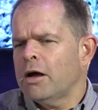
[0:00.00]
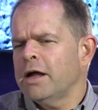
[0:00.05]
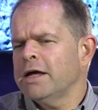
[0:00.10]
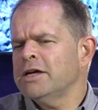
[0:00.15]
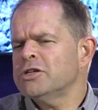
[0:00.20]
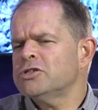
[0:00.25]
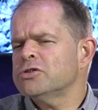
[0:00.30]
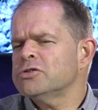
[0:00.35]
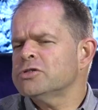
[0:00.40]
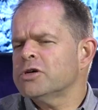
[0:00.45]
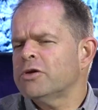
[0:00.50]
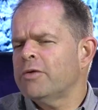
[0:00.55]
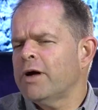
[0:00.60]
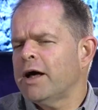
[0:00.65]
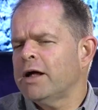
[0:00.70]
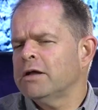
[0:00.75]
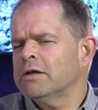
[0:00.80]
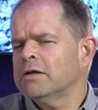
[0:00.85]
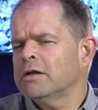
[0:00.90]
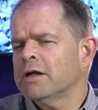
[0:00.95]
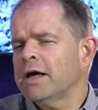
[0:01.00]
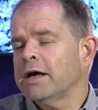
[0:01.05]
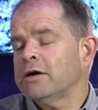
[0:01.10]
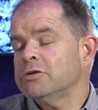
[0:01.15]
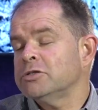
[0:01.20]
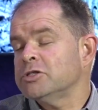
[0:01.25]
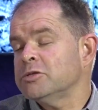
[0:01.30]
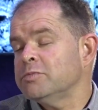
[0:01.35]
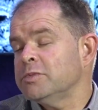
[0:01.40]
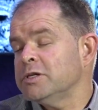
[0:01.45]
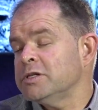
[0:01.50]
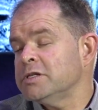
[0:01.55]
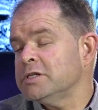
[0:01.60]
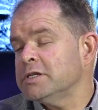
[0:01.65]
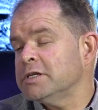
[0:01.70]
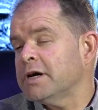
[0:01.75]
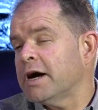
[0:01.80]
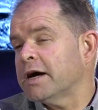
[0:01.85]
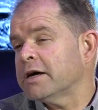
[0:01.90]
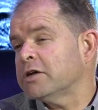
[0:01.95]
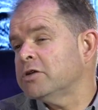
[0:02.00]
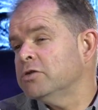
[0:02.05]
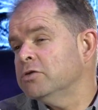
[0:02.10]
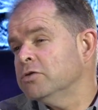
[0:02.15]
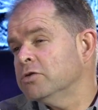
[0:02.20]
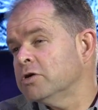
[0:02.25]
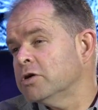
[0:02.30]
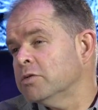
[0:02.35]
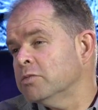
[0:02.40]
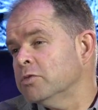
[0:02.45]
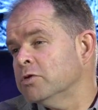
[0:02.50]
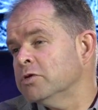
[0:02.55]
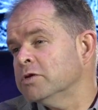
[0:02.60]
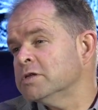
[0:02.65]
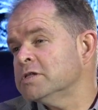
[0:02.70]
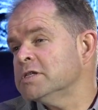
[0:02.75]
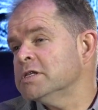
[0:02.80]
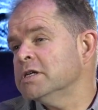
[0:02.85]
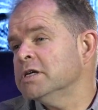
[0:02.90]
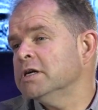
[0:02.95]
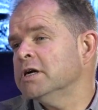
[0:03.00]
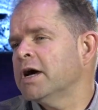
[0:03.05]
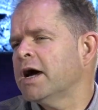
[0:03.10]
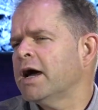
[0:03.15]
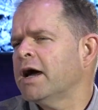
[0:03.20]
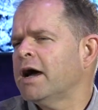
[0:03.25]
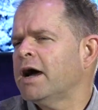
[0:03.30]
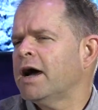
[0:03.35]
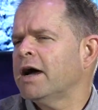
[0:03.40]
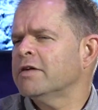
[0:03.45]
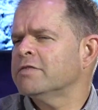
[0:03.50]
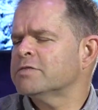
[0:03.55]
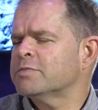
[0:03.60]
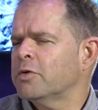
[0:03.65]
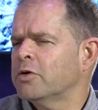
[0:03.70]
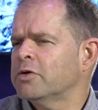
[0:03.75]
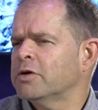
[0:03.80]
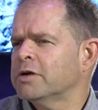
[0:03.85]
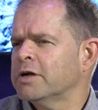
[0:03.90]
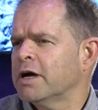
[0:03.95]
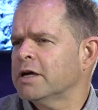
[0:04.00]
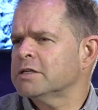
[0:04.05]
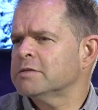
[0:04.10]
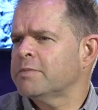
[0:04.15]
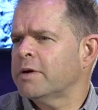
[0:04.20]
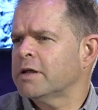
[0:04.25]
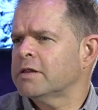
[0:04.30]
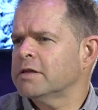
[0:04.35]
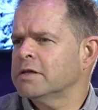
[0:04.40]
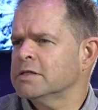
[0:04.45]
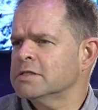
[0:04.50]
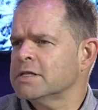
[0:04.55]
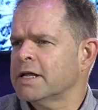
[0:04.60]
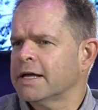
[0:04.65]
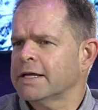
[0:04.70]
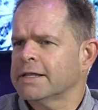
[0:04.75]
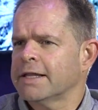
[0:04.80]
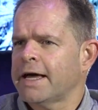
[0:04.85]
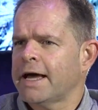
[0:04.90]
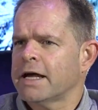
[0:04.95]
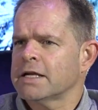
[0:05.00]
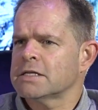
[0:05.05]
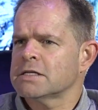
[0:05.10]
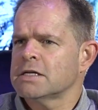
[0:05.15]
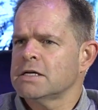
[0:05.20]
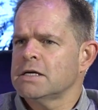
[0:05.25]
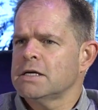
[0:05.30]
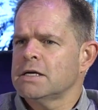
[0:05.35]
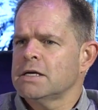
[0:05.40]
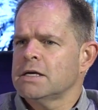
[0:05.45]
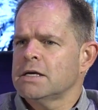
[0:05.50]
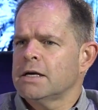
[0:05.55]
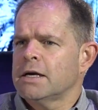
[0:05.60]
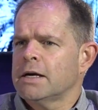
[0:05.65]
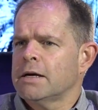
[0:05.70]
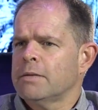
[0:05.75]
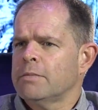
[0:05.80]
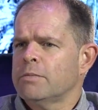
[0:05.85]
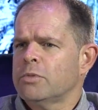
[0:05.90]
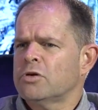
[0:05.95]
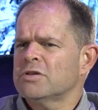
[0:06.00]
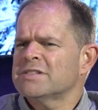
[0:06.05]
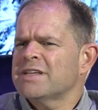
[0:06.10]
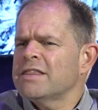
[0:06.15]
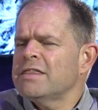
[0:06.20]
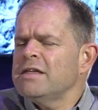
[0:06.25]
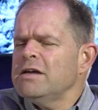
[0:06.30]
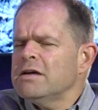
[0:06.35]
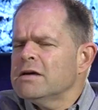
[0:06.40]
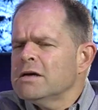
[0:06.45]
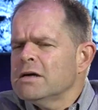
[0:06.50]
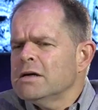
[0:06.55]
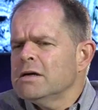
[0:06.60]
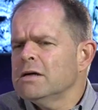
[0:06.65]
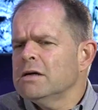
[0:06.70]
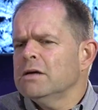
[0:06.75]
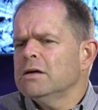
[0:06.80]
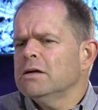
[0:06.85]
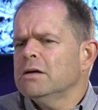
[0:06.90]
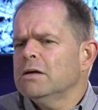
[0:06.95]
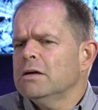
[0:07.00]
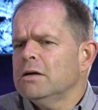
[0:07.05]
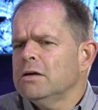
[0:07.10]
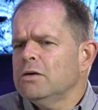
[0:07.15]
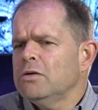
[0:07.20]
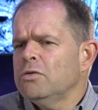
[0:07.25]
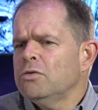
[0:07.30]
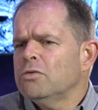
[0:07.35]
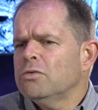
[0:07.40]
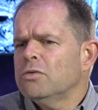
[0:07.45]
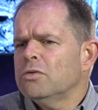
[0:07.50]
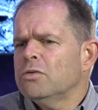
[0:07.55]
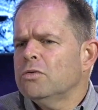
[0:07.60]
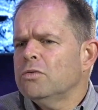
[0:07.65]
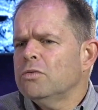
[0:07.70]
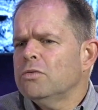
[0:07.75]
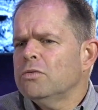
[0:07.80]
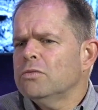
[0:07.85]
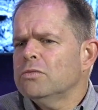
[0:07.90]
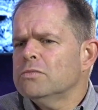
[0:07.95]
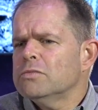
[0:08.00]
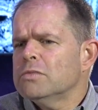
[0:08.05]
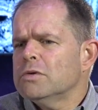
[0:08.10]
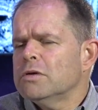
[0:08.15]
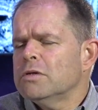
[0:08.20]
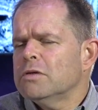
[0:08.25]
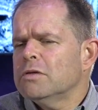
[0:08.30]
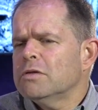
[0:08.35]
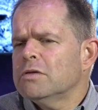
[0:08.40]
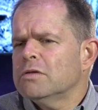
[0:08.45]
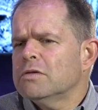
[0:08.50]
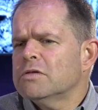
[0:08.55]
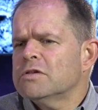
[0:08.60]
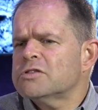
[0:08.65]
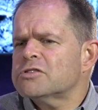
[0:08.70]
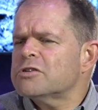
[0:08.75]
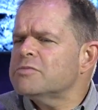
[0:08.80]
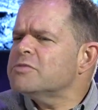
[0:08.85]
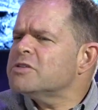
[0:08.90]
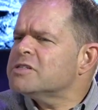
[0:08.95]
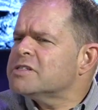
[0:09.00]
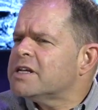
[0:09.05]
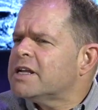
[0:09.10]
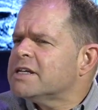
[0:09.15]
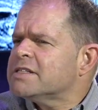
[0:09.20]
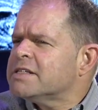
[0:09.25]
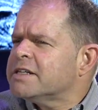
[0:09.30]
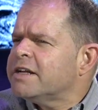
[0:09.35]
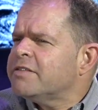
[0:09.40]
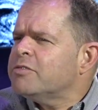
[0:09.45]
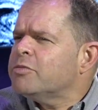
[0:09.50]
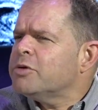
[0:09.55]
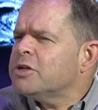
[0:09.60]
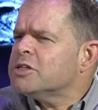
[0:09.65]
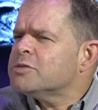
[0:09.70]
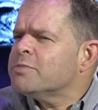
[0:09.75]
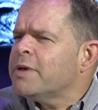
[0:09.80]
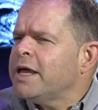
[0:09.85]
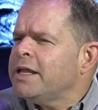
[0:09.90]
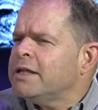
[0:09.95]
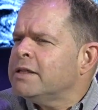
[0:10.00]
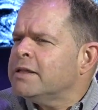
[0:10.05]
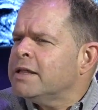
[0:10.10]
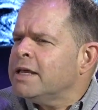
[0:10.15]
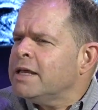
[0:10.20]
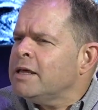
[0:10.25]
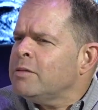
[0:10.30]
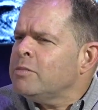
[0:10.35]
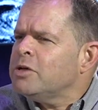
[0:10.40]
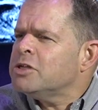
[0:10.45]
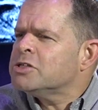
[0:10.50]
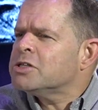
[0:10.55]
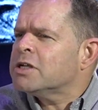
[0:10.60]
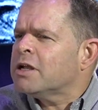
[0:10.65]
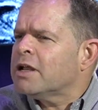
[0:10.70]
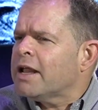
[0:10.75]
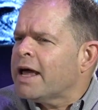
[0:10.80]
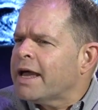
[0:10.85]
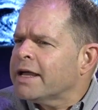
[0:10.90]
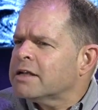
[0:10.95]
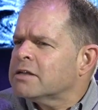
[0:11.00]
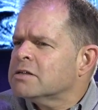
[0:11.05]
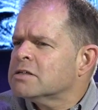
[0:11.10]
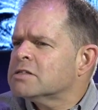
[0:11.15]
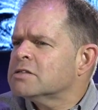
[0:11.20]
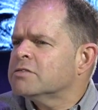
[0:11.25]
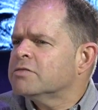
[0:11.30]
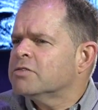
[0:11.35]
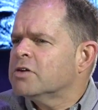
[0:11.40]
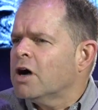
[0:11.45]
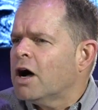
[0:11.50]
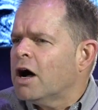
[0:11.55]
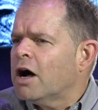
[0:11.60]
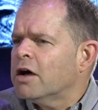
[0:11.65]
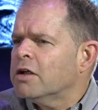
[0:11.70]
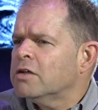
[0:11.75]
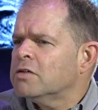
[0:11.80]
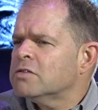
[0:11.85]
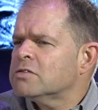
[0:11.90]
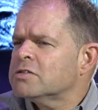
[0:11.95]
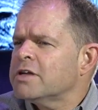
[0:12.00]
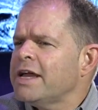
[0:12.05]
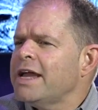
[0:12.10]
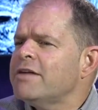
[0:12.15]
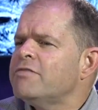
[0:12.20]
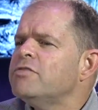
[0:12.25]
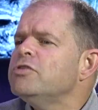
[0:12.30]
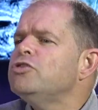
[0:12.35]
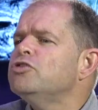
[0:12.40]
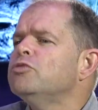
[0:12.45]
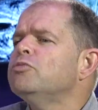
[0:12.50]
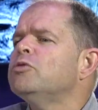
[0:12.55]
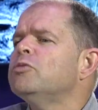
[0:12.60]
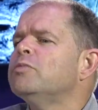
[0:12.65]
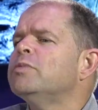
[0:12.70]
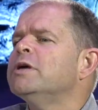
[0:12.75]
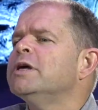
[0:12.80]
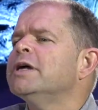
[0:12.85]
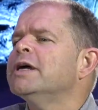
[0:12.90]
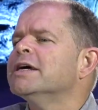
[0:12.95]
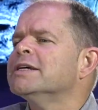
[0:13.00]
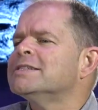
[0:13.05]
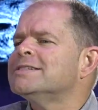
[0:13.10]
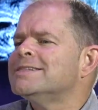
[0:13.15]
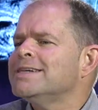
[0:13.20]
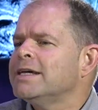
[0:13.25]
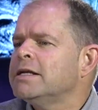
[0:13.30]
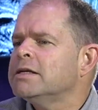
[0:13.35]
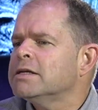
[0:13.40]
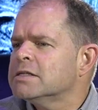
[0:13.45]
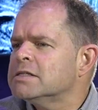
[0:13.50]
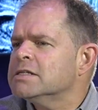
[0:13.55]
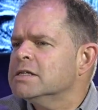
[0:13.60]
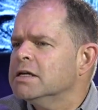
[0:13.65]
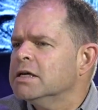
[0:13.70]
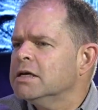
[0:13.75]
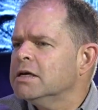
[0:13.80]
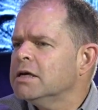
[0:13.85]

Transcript: issues around the LGBTIQ community, I've spoken out about things like that. Because I think, the scriptures tell us that everybody's made in the image and likeness of God. So every human being has dignity.